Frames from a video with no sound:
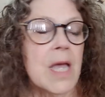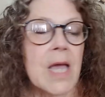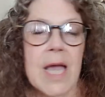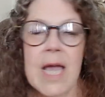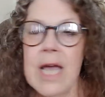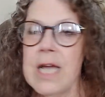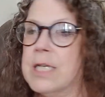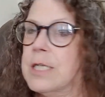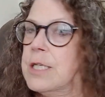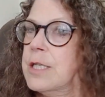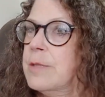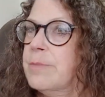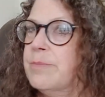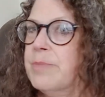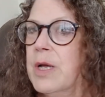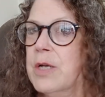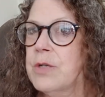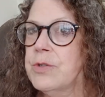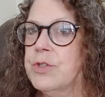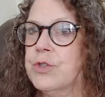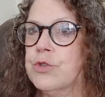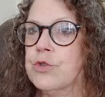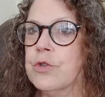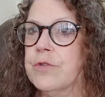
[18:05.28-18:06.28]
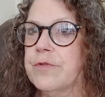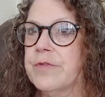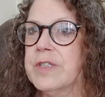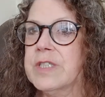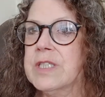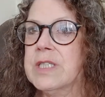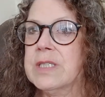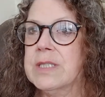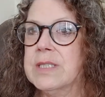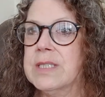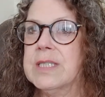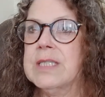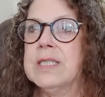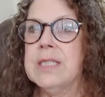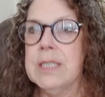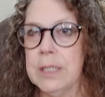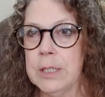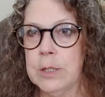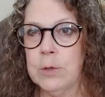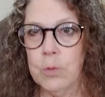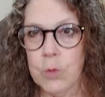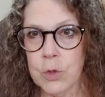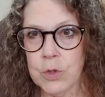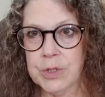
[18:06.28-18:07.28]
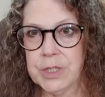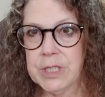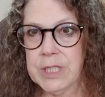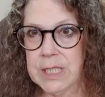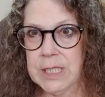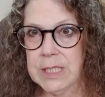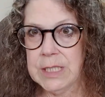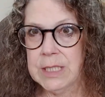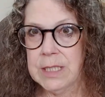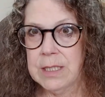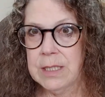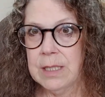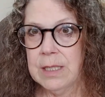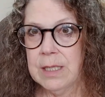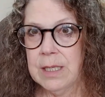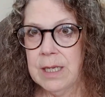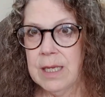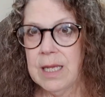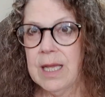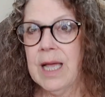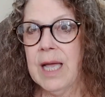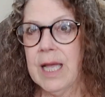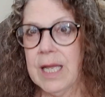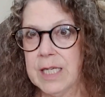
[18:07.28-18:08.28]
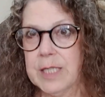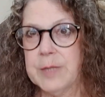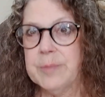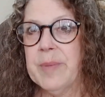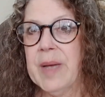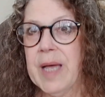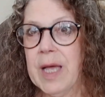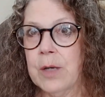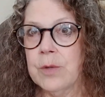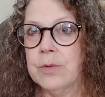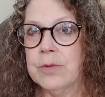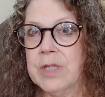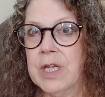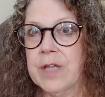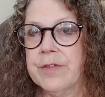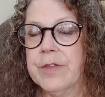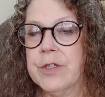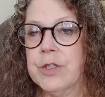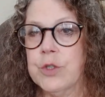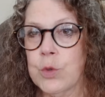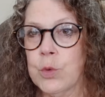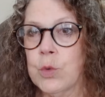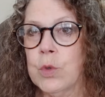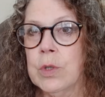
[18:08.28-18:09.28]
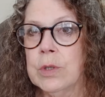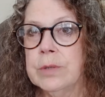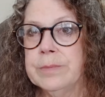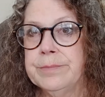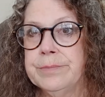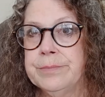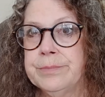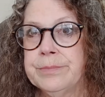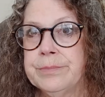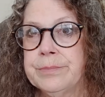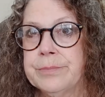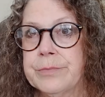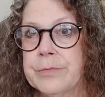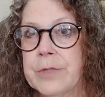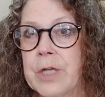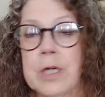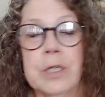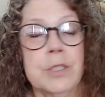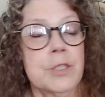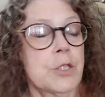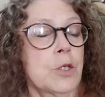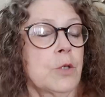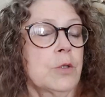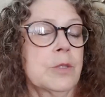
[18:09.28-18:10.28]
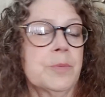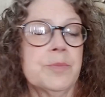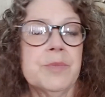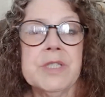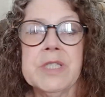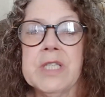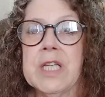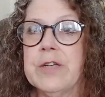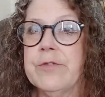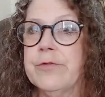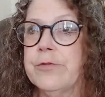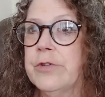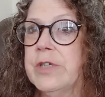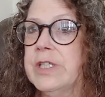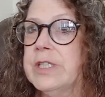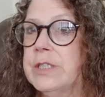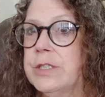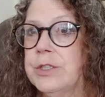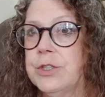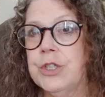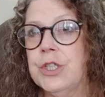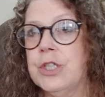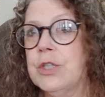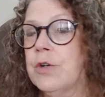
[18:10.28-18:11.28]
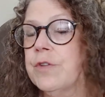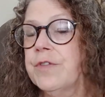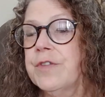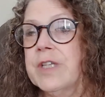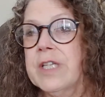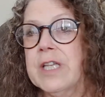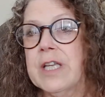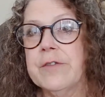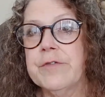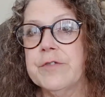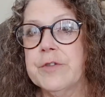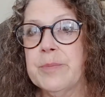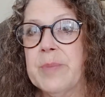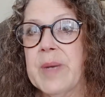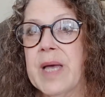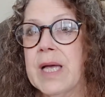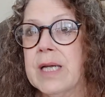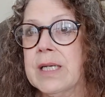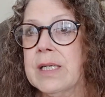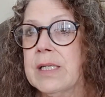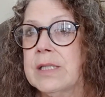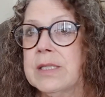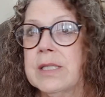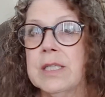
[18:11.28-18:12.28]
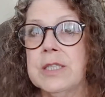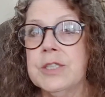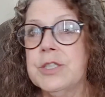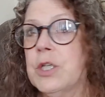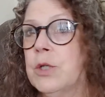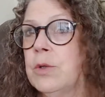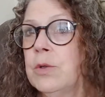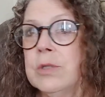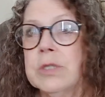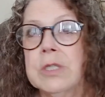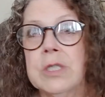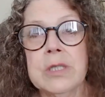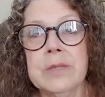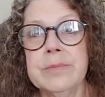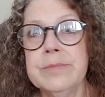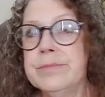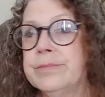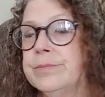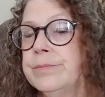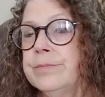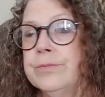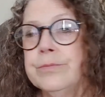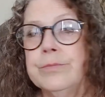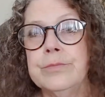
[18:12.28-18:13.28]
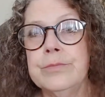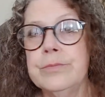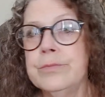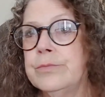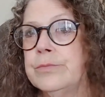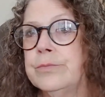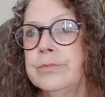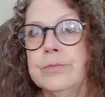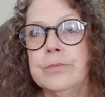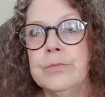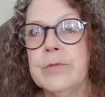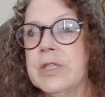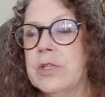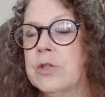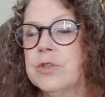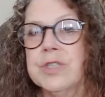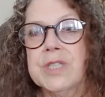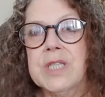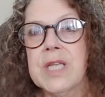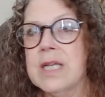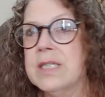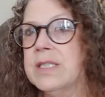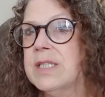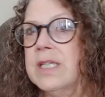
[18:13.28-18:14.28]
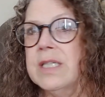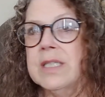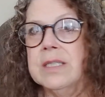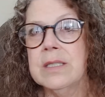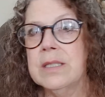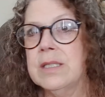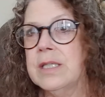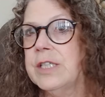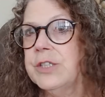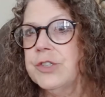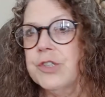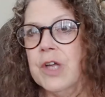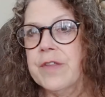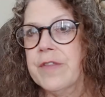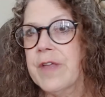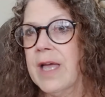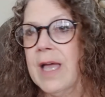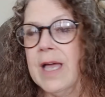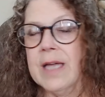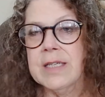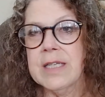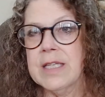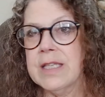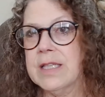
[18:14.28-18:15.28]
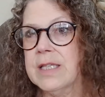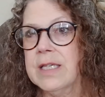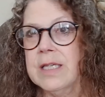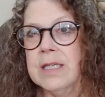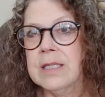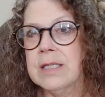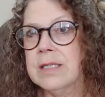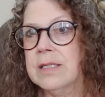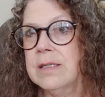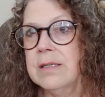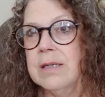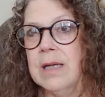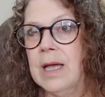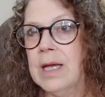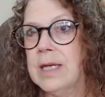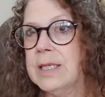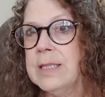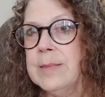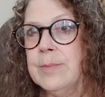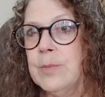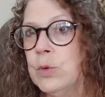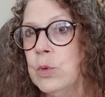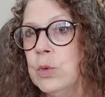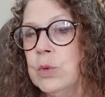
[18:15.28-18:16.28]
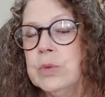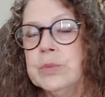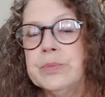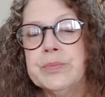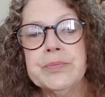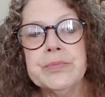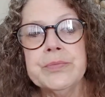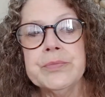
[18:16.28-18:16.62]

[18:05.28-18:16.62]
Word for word: and the post office still wanted £8 at the door. I told him, sing for it. She got the gift back, and I told her, we're not sending each other anything anymore.